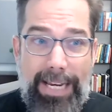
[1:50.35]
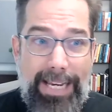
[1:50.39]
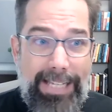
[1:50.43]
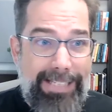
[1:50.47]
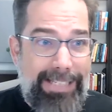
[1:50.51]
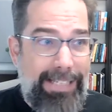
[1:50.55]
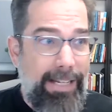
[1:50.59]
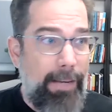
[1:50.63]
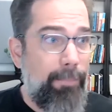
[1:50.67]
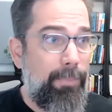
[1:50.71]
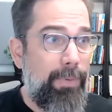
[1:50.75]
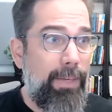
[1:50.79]

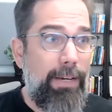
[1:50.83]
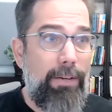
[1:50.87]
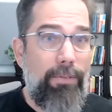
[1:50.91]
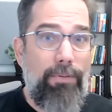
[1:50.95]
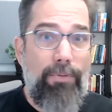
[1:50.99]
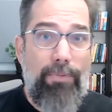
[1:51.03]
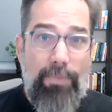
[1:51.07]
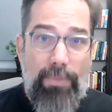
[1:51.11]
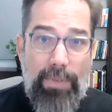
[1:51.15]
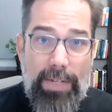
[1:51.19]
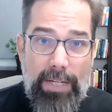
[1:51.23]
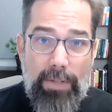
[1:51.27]
Something
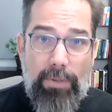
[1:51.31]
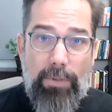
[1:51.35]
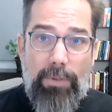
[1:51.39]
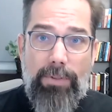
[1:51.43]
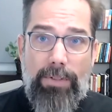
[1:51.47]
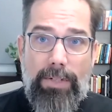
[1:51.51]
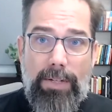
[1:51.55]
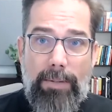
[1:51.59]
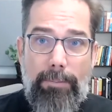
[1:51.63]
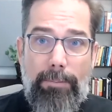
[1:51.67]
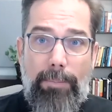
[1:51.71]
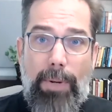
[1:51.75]

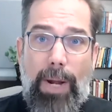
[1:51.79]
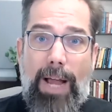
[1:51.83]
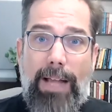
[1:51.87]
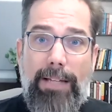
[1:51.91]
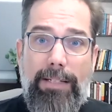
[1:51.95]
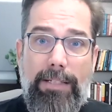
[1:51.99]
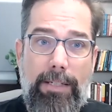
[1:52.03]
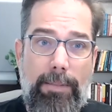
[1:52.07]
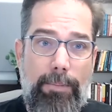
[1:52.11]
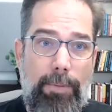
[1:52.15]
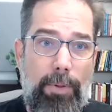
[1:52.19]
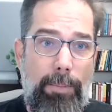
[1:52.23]
feels
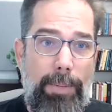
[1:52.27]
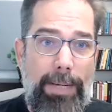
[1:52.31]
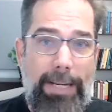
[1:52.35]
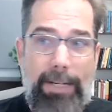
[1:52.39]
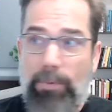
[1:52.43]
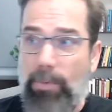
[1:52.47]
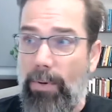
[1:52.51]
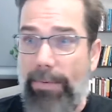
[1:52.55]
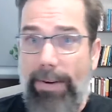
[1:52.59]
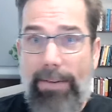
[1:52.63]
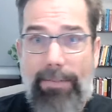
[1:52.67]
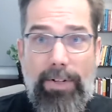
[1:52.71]
impossible
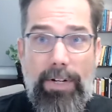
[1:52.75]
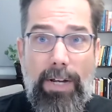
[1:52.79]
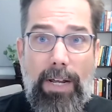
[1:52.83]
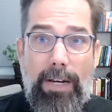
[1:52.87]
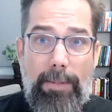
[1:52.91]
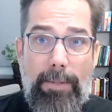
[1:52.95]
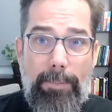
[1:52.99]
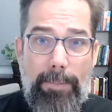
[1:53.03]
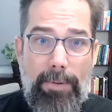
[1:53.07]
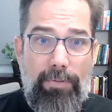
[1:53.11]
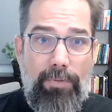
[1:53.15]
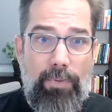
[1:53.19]
because we've never done
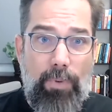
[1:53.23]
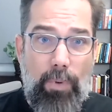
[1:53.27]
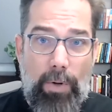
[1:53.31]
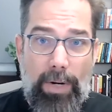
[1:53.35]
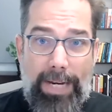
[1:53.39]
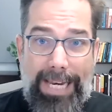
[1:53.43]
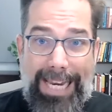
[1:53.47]
it before.